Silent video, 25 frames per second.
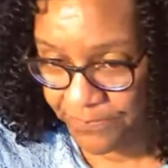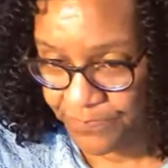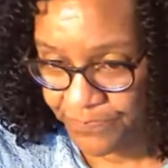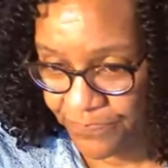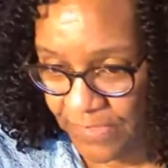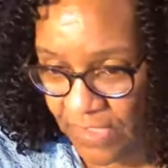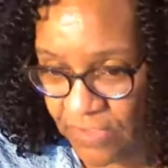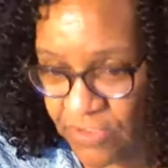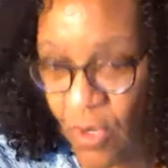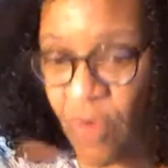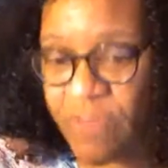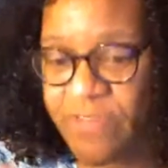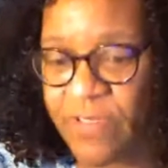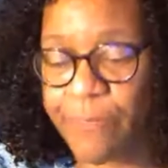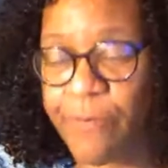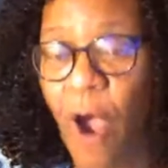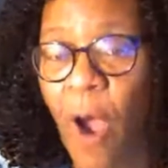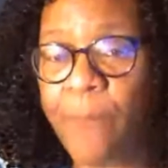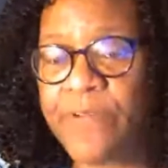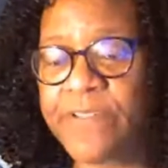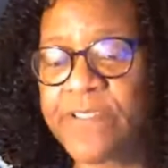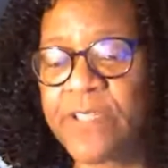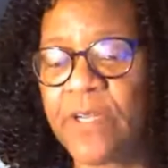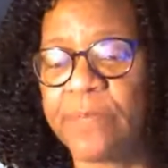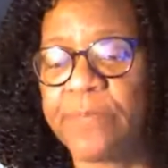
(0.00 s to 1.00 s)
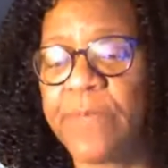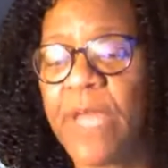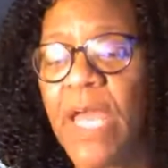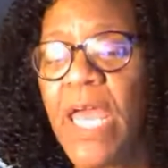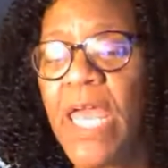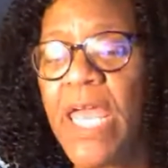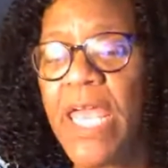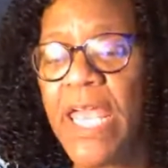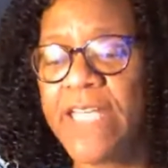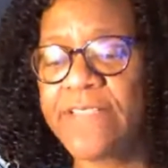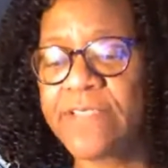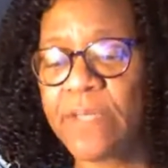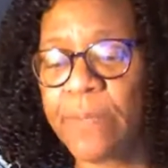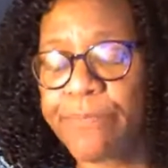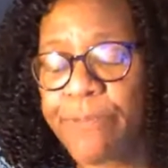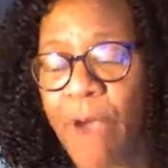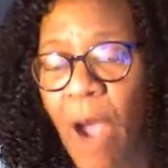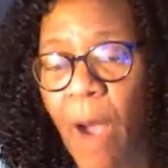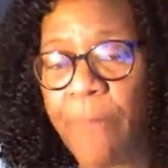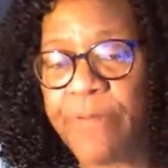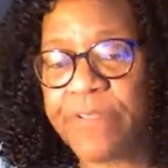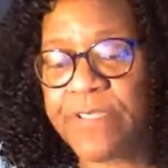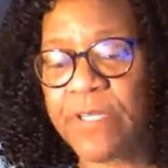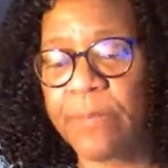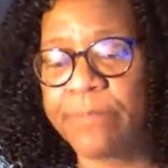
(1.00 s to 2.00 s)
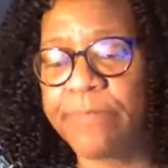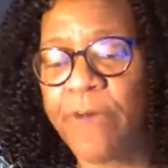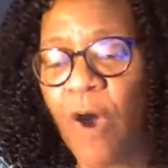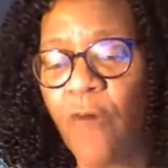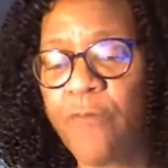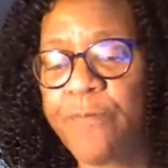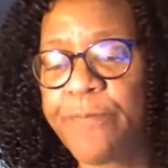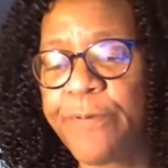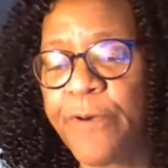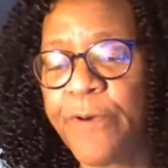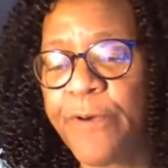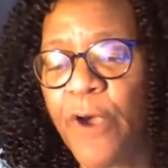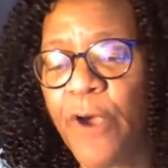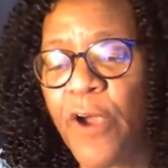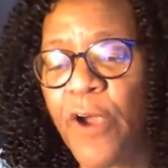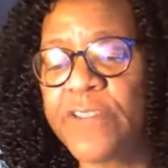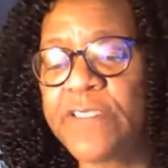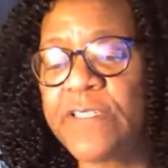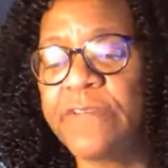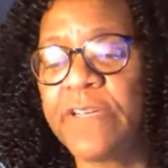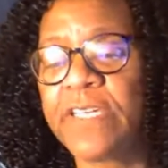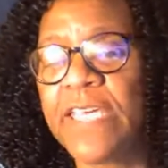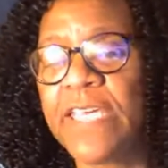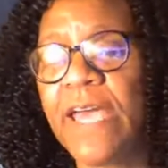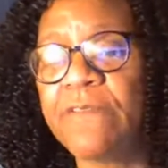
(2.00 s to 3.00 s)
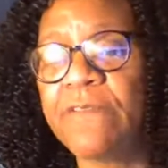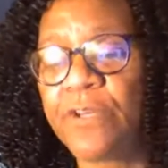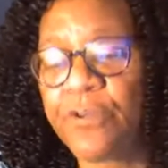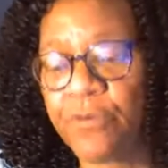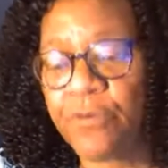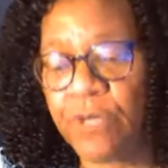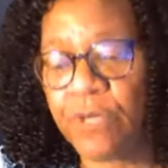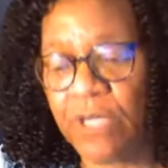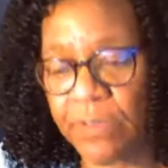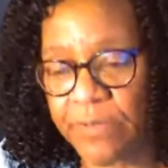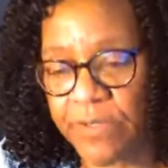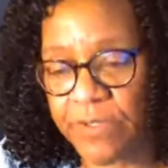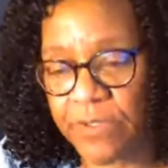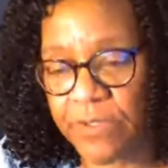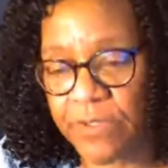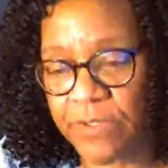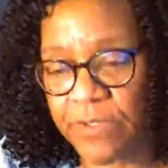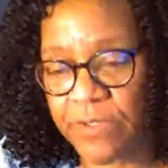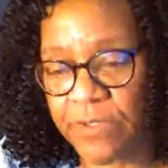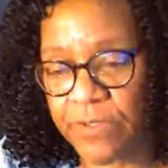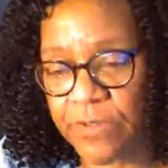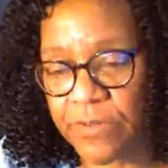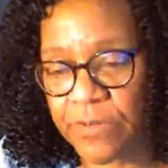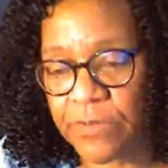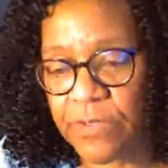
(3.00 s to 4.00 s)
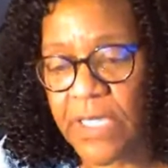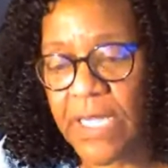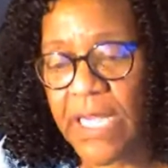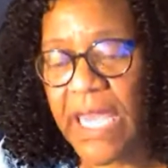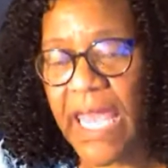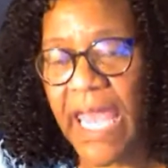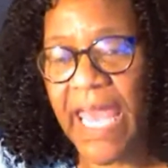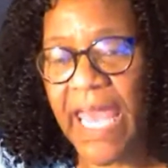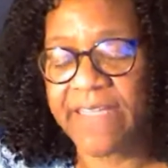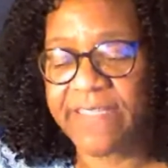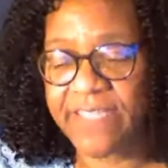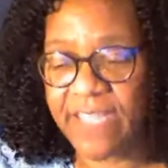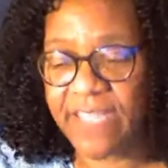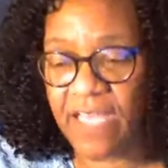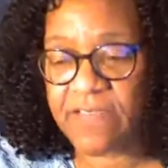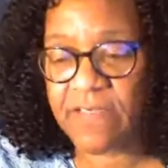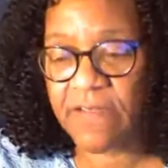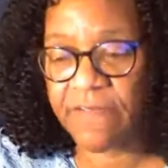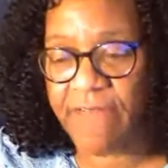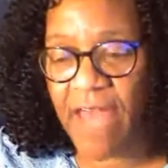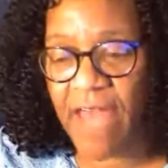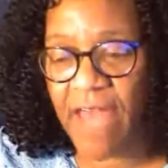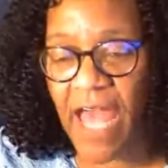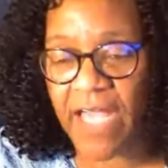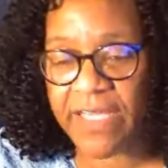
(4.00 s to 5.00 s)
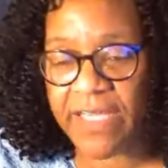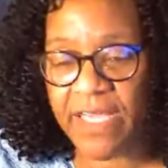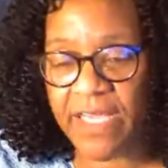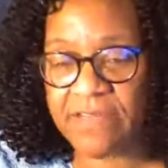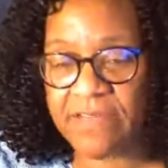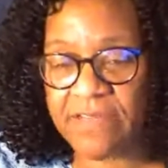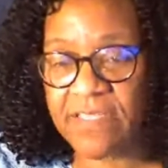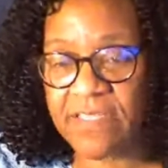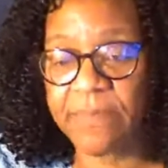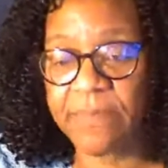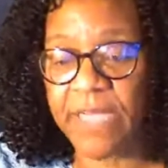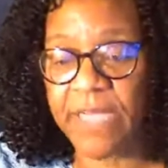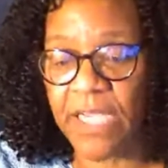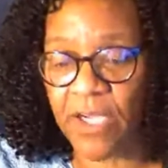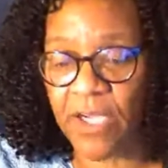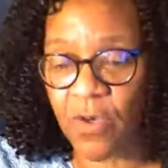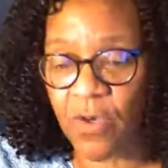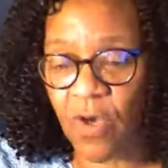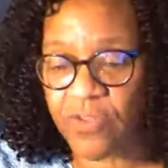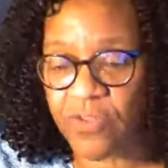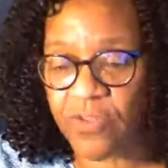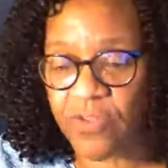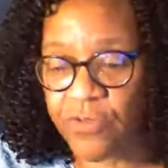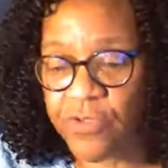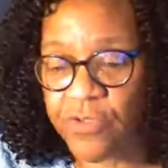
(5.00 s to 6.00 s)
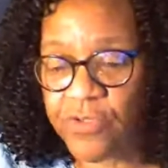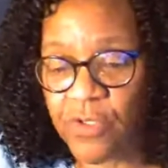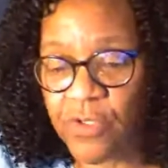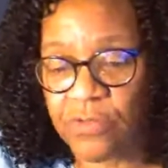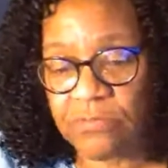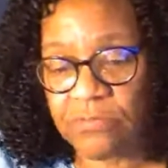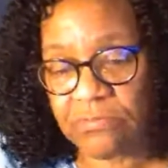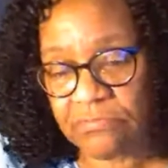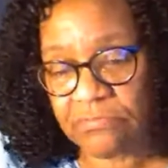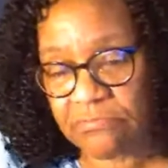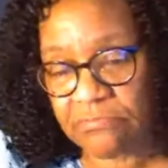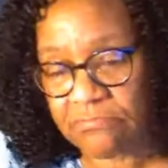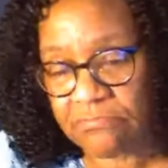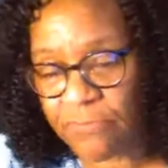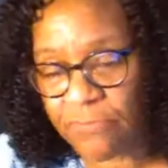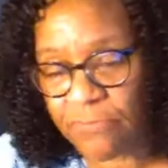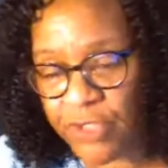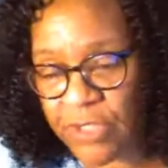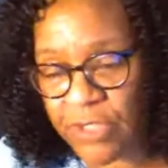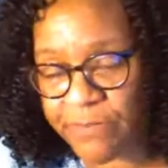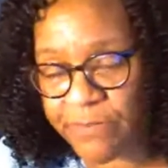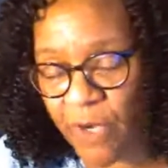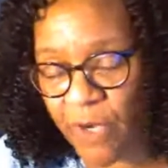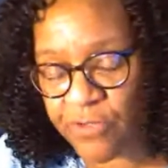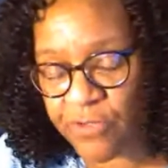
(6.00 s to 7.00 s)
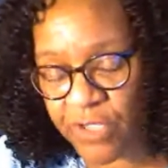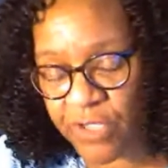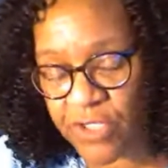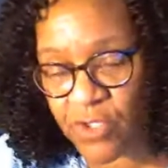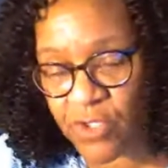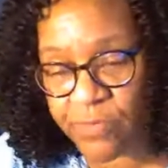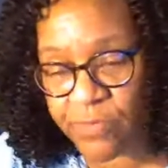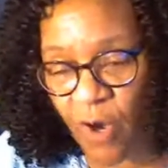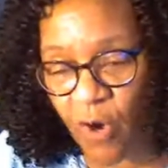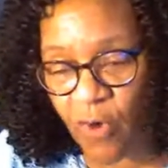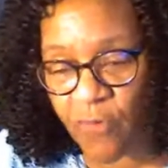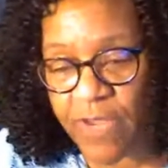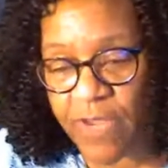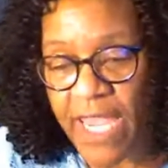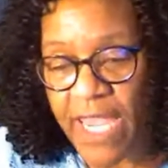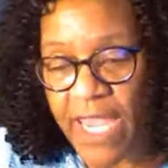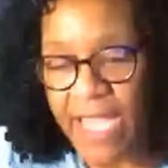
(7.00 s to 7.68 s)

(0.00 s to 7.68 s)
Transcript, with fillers: So it's appropriate to it's appropriate to both personally forgive the criminal and testify against them in court. So you can do you can you can do both.